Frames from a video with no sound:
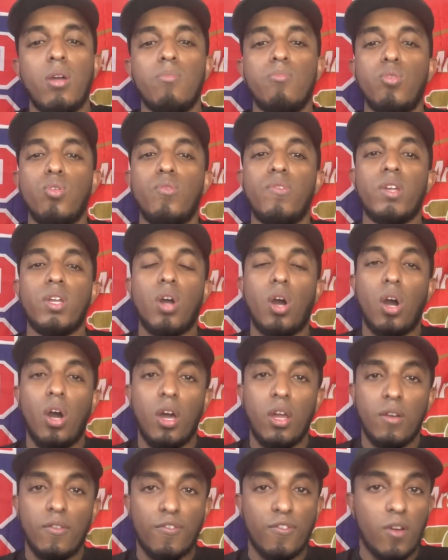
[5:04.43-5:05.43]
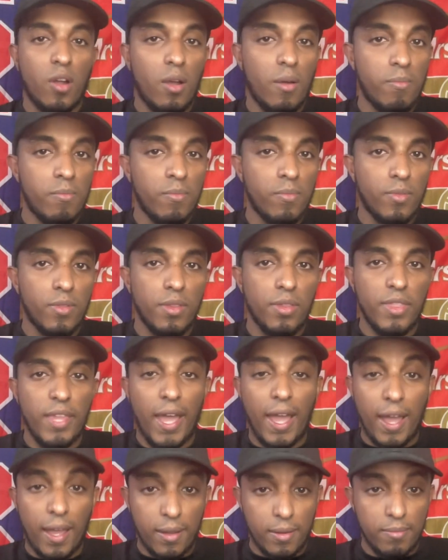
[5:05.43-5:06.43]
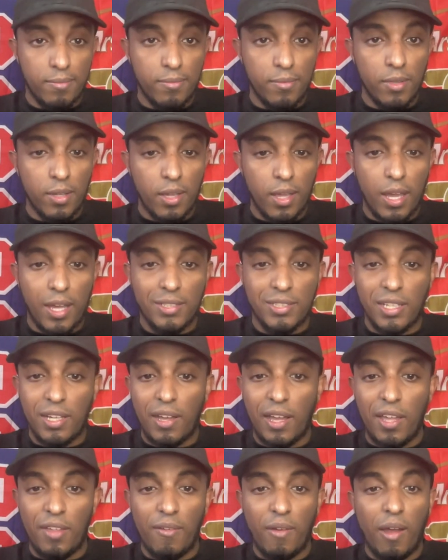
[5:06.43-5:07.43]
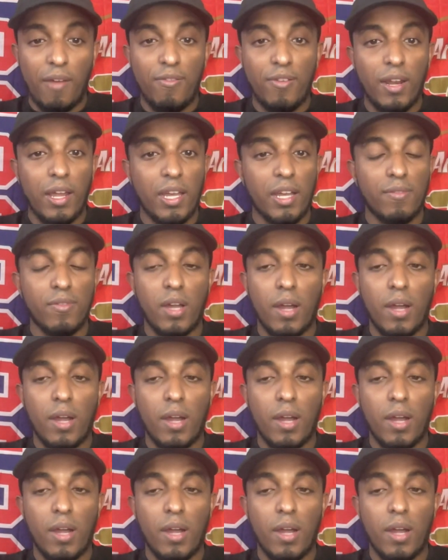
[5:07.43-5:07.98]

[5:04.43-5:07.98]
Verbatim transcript: moving on from that, as I, I feel like I've